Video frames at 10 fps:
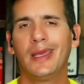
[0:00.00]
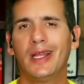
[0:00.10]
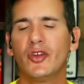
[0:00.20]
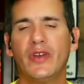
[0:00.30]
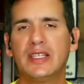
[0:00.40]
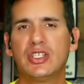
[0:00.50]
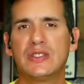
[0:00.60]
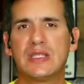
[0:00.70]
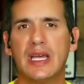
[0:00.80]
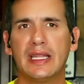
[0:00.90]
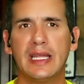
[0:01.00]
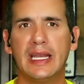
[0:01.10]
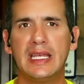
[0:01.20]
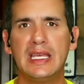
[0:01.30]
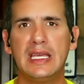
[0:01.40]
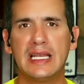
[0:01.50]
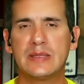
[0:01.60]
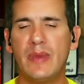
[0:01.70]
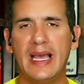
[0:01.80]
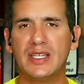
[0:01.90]
interventions that he has
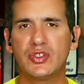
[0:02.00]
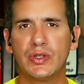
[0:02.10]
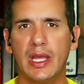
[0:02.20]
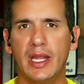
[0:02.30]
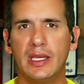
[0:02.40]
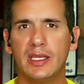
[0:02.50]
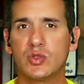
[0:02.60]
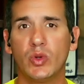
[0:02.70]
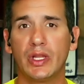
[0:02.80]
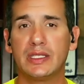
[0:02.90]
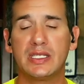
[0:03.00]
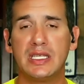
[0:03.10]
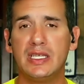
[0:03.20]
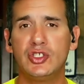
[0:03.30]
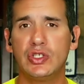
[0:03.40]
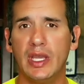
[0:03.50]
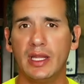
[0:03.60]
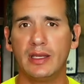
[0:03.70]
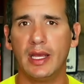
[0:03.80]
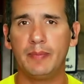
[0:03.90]
mastered and is willing to teach
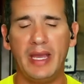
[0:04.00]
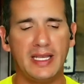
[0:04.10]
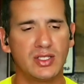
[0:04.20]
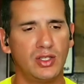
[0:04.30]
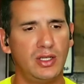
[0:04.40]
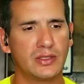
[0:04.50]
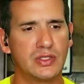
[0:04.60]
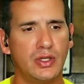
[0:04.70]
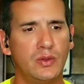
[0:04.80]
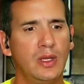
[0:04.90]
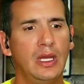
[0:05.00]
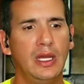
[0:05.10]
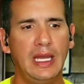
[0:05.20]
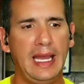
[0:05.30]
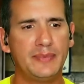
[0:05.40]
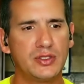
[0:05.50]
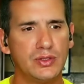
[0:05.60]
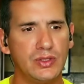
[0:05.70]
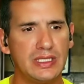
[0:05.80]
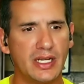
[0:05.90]
and pass along. So
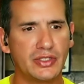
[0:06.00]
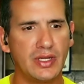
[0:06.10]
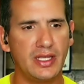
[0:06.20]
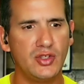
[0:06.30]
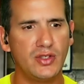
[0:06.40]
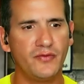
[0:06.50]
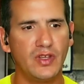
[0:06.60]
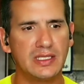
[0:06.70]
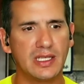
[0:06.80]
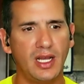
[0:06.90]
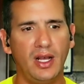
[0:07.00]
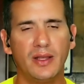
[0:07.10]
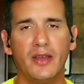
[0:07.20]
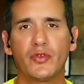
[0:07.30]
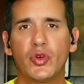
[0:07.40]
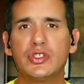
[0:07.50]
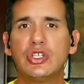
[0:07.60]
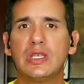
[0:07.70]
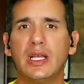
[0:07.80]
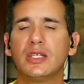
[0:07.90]
absolutely, Dr. Dan, you can fix it. If
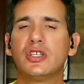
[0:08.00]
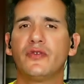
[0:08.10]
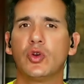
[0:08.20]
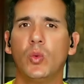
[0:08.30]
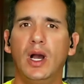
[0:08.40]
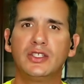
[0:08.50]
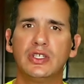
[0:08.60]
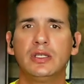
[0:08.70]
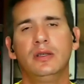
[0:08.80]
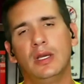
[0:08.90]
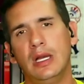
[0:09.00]
Christian Yellich, if you're watching,